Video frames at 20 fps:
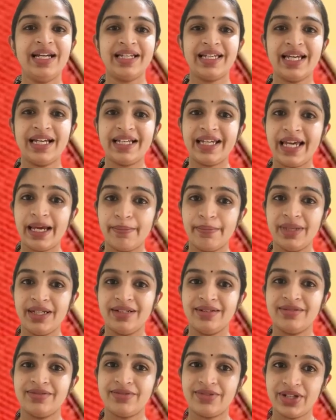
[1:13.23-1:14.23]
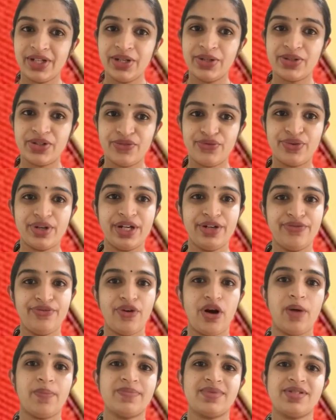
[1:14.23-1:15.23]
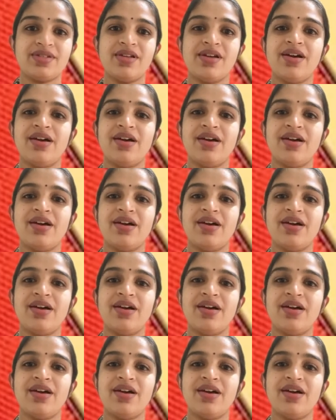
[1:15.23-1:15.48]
can come in three different forms.